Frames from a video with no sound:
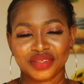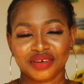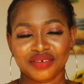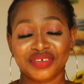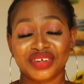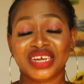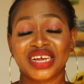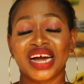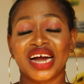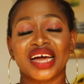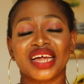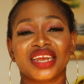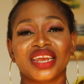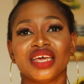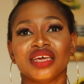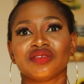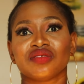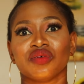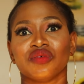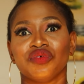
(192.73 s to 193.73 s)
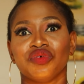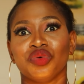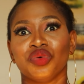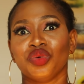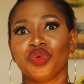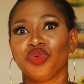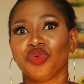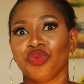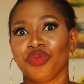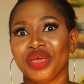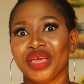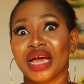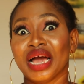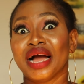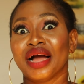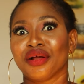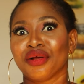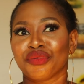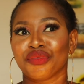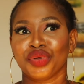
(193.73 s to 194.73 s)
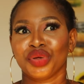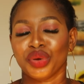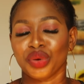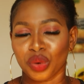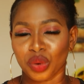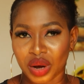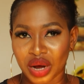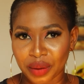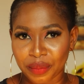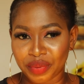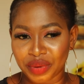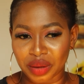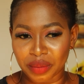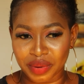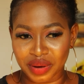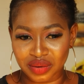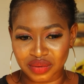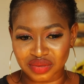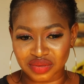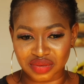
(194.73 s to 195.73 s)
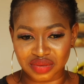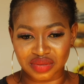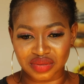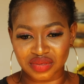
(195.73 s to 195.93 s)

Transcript: regardless of who will be angry or happy about it.